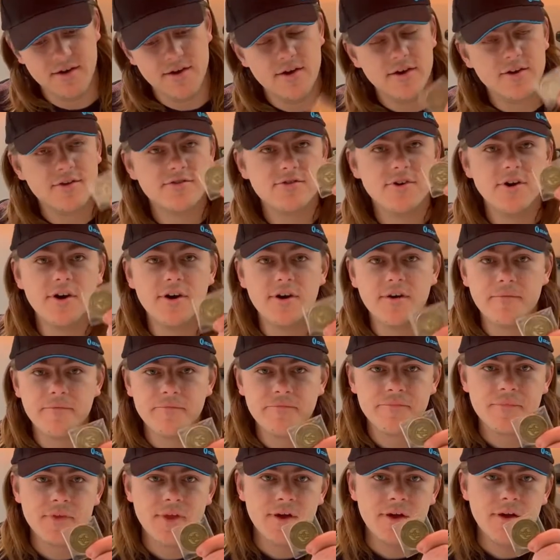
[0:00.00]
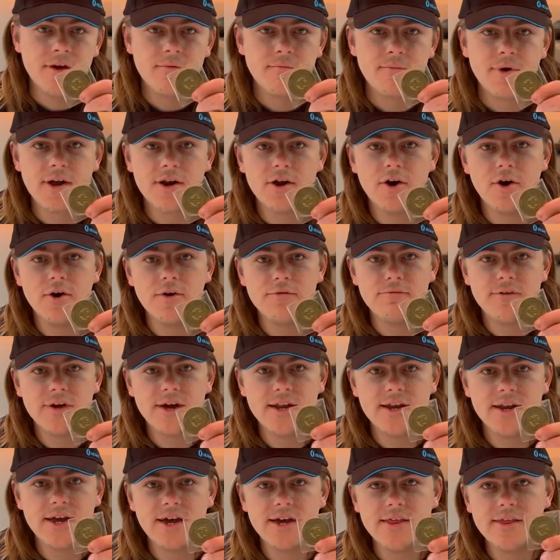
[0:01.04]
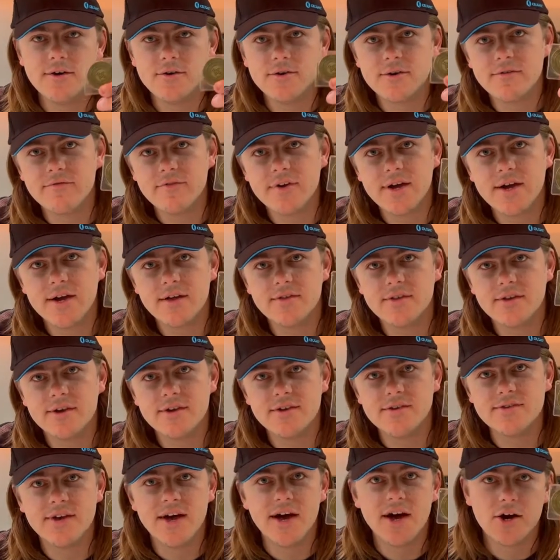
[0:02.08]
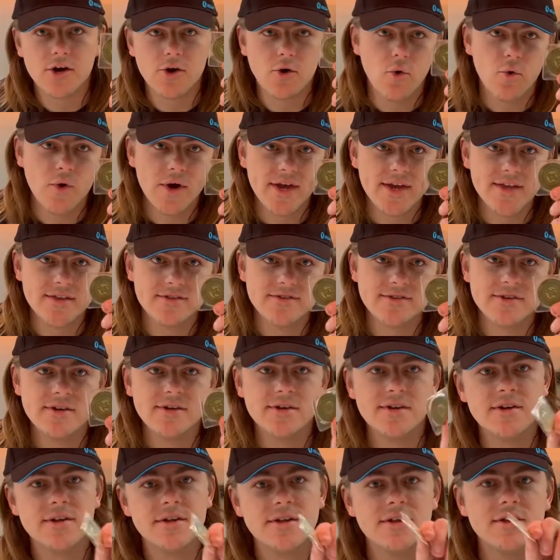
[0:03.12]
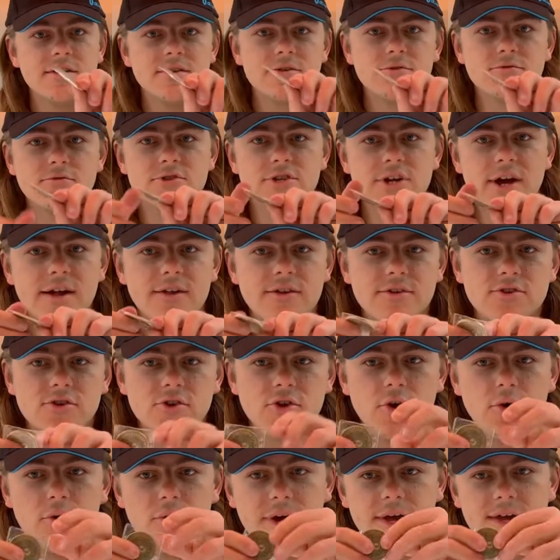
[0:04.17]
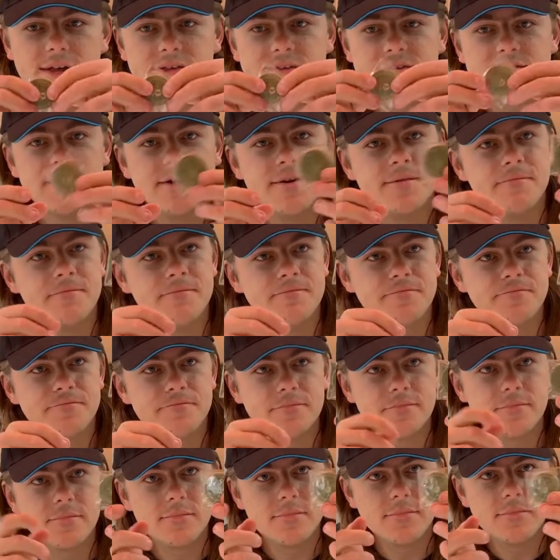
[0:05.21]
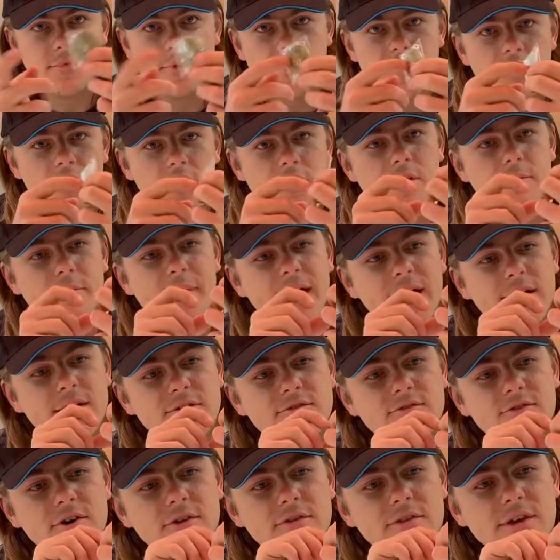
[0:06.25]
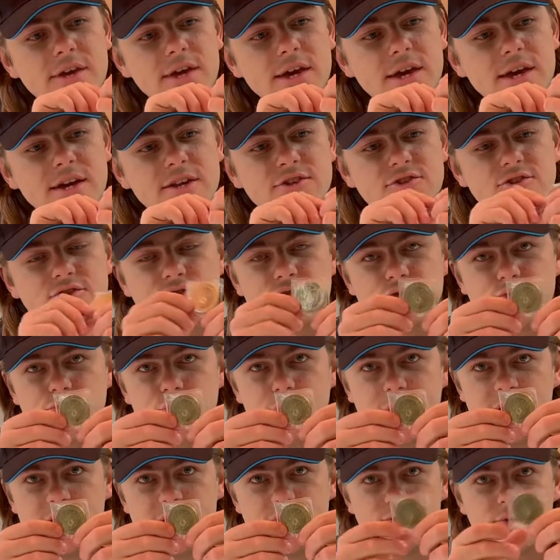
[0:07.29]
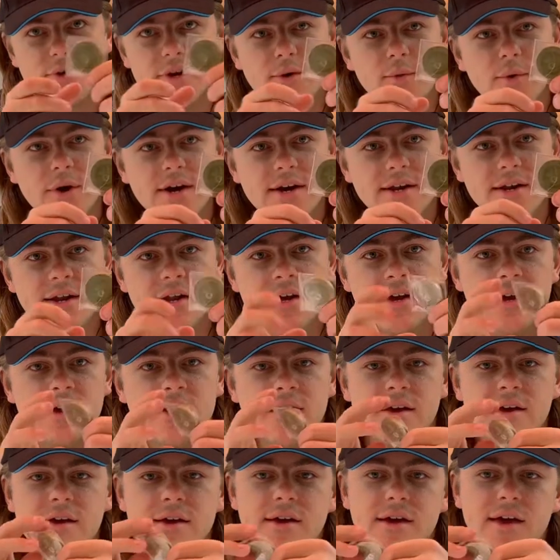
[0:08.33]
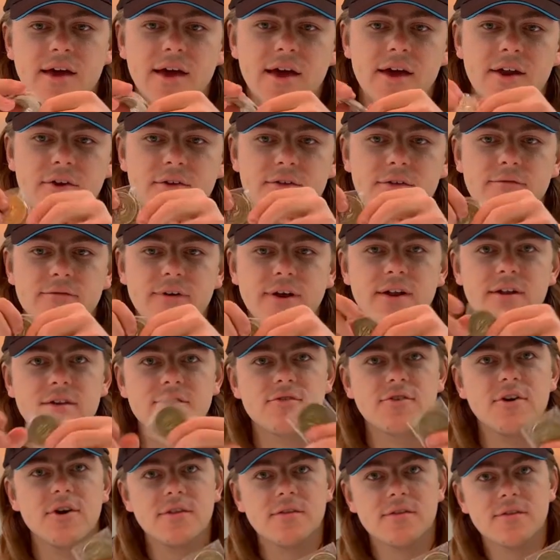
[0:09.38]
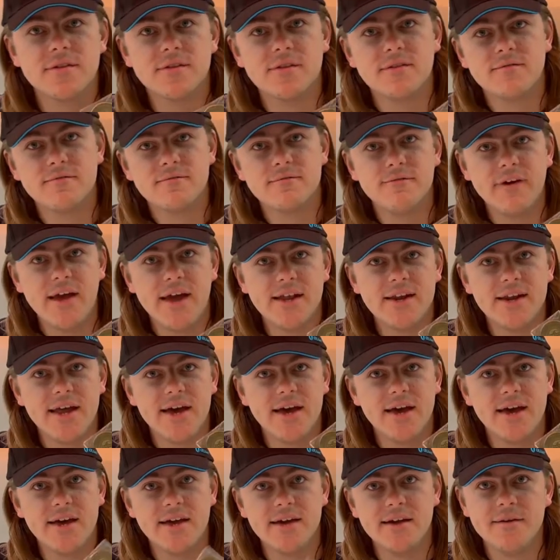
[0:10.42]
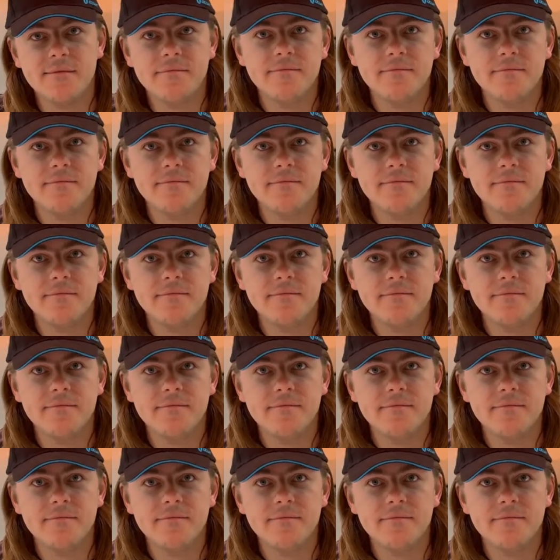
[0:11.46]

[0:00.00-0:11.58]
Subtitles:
So, part of O-Fan Day, they were giving out these coins, little challenge coins. On the back it's got the year 2021, and on the front it's got Fan Day.